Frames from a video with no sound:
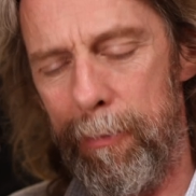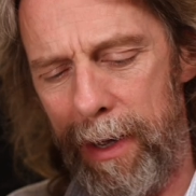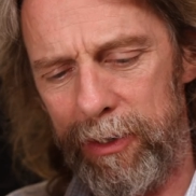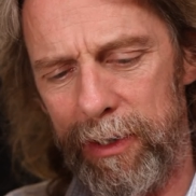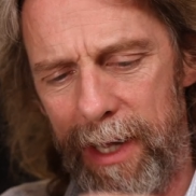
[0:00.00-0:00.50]

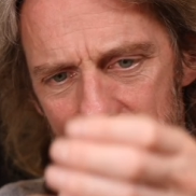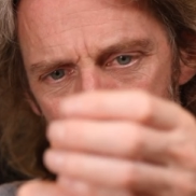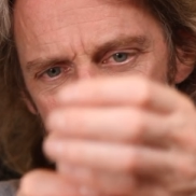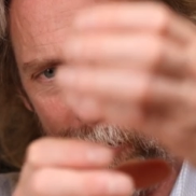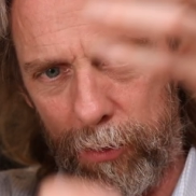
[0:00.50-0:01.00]
Imagine
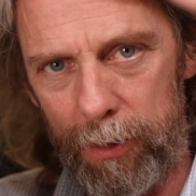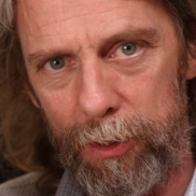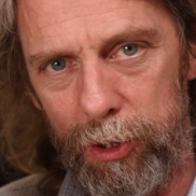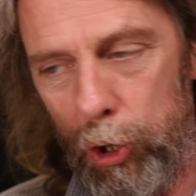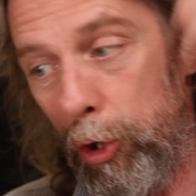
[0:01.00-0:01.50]
how, if you've got a
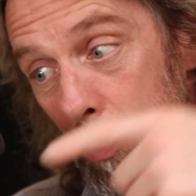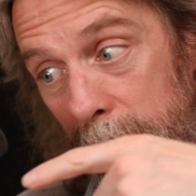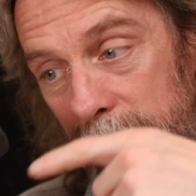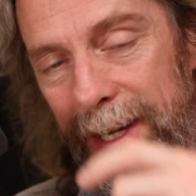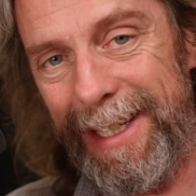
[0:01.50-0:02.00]
tube
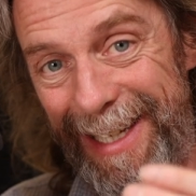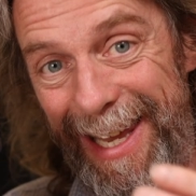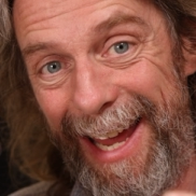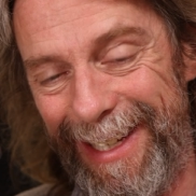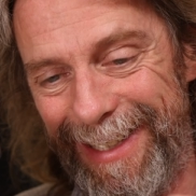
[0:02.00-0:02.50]
with these
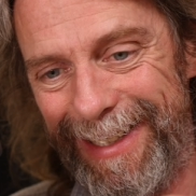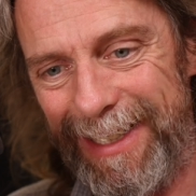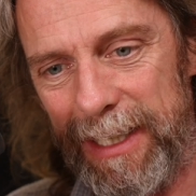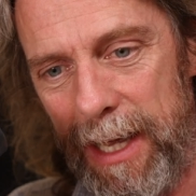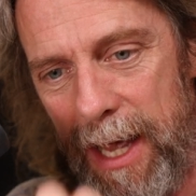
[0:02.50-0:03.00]
layers,